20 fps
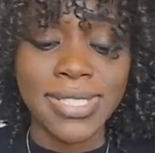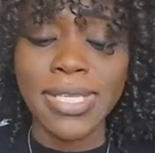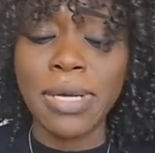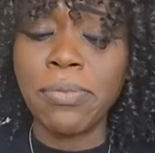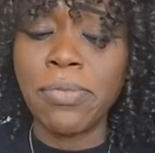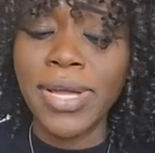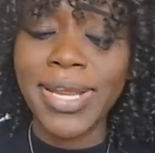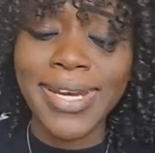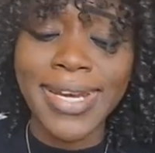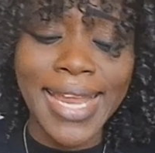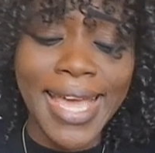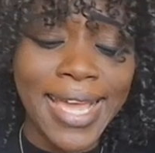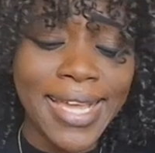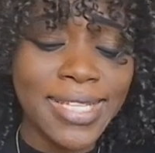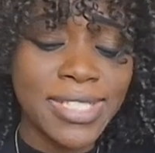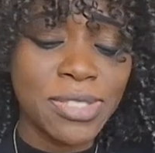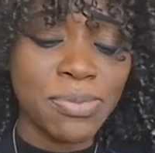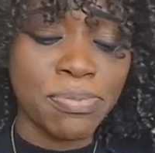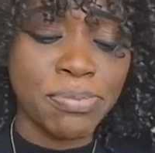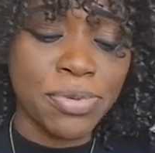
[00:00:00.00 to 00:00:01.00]
somewhere
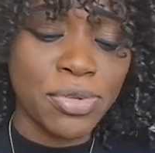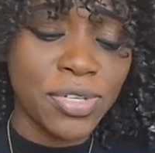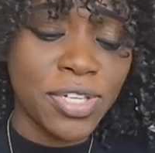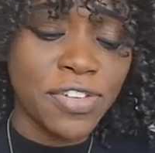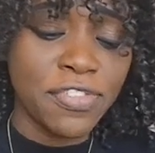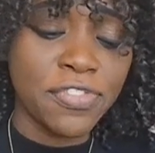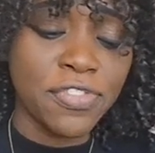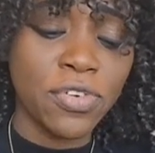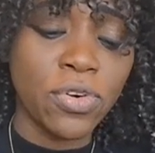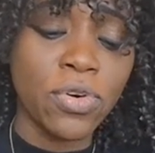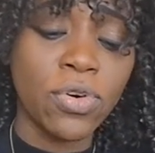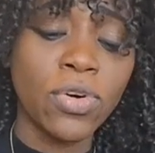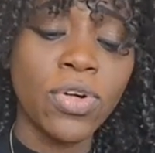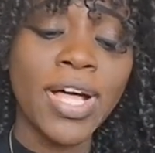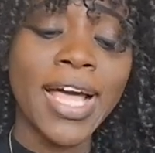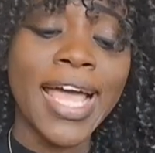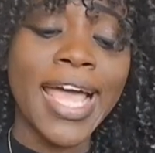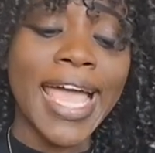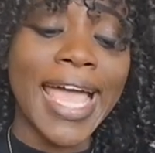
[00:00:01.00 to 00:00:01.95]
nice, beautiful,